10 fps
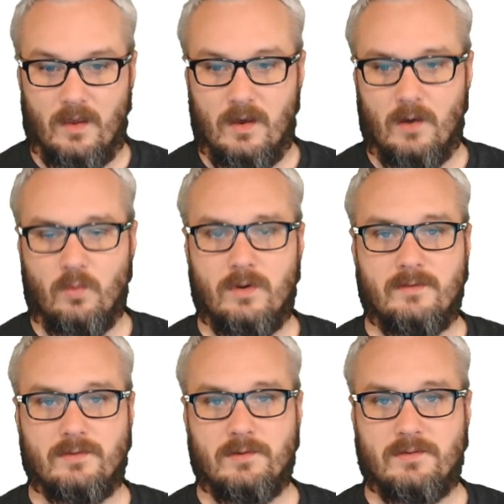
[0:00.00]
One
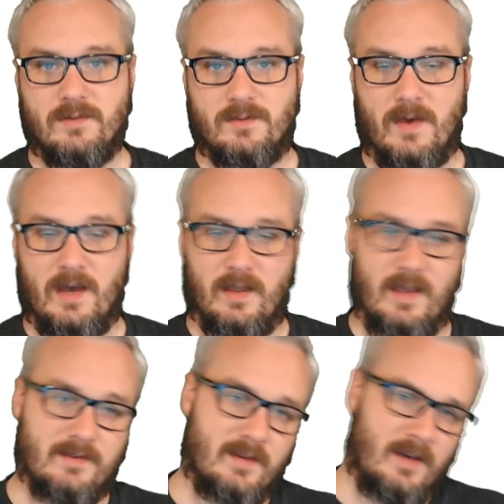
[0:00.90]
of Sorceress
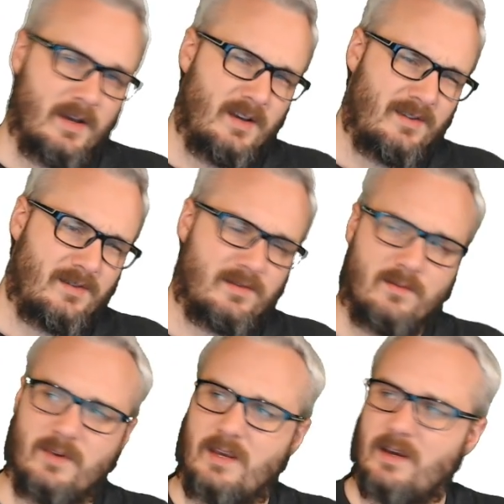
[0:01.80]
Spyglass. There's
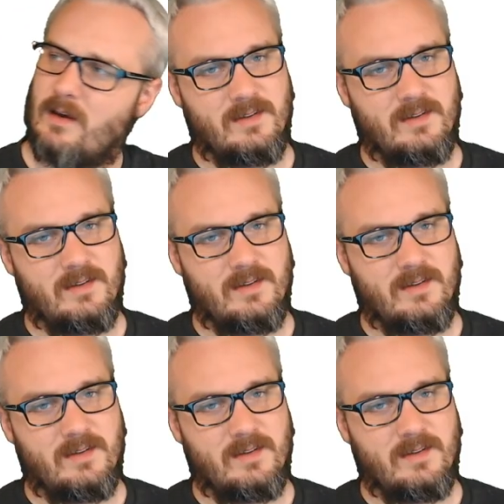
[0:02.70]
so many